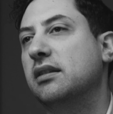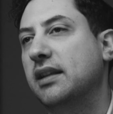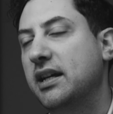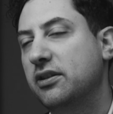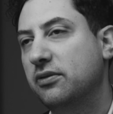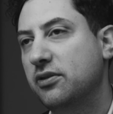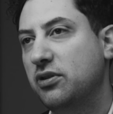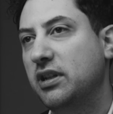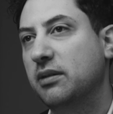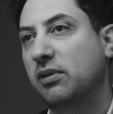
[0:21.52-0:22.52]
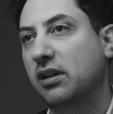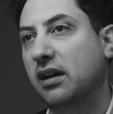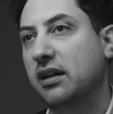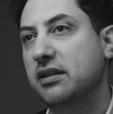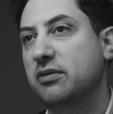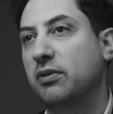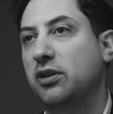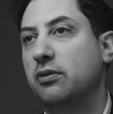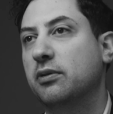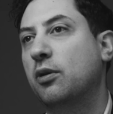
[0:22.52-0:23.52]
Landholder duty applies where
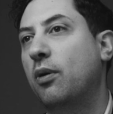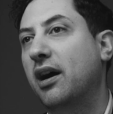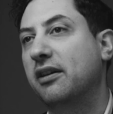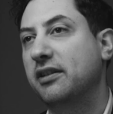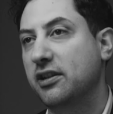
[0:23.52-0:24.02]
you acquire an